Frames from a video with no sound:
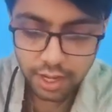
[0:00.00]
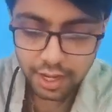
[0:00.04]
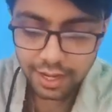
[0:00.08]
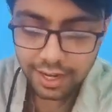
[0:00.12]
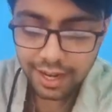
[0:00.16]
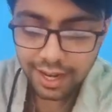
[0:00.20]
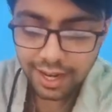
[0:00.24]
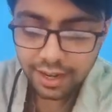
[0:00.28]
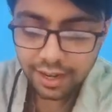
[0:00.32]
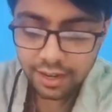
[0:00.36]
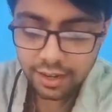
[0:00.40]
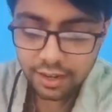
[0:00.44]

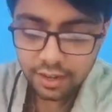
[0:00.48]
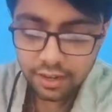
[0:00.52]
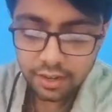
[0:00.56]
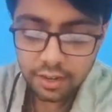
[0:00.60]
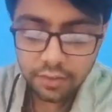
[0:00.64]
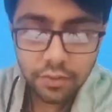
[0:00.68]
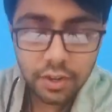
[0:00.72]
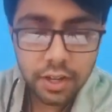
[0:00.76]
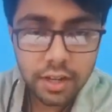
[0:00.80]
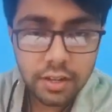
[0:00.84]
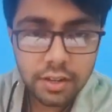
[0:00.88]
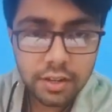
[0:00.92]
That is,
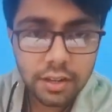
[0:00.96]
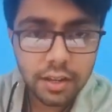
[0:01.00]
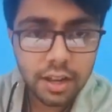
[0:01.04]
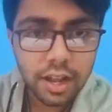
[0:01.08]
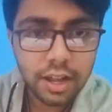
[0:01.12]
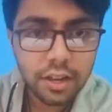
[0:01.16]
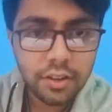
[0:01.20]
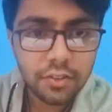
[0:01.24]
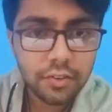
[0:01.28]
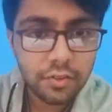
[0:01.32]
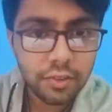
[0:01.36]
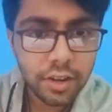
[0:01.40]
if it is
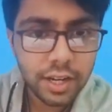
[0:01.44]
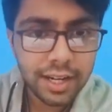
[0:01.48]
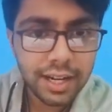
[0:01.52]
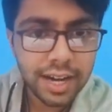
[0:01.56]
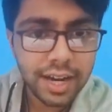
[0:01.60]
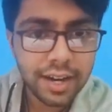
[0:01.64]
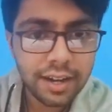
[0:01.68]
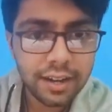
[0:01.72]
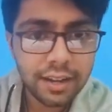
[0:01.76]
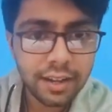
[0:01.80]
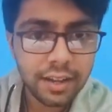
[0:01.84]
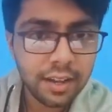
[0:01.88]
class 1,
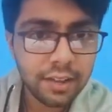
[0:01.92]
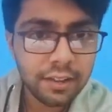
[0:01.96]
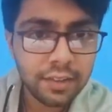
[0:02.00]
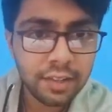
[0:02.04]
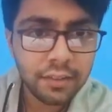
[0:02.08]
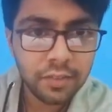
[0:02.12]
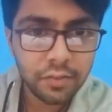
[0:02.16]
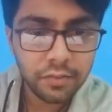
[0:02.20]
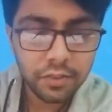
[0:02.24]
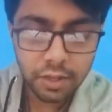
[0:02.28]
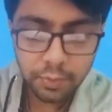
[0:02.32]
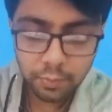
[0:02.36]
that is less than
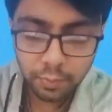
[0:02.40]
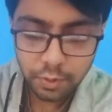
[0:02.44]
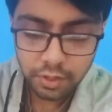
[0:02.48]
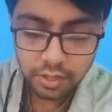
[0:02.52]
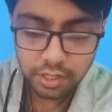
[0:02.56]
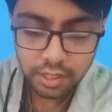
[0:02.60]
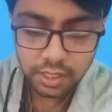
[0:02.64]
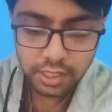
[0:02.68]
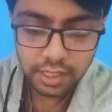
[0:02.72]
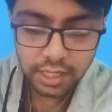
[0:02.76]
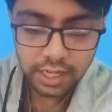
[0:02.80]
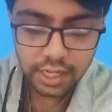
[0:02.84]

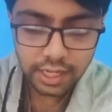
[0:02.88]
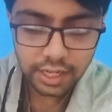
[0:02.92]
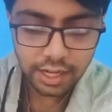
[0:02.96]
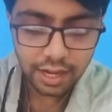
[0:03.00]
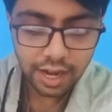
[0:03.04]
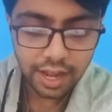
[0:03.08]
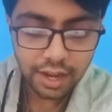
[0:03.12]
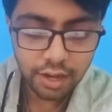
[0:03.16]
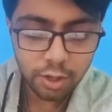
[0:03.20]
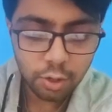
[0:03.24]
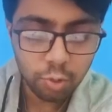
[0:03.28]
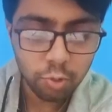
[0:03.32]
15%.
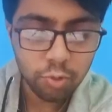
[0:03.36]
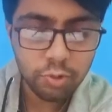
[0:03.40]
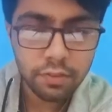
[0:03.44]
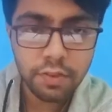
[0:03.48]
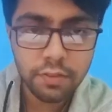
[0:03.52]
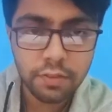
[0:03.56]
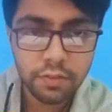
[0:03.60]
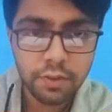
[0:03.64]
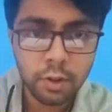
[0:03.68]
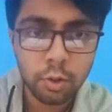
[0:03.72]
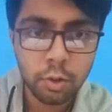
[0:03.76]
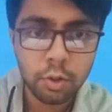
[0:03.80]
Class 2 is
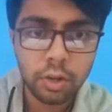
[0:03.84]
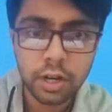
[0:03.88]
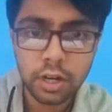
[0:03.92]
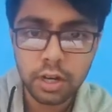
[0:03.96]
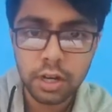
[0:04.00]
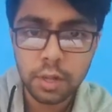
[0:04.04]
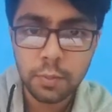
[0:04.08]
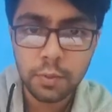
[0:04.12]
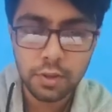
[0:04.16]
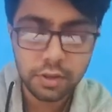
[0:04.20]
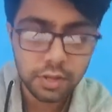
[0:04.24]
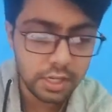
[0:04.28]
15 to
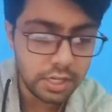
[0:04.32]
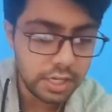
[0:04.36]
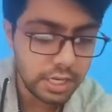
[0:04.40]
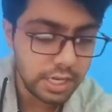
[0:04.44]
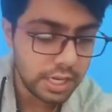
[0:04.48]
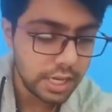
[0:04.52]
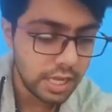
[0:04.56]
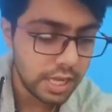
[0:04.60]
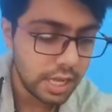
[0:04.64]
30%.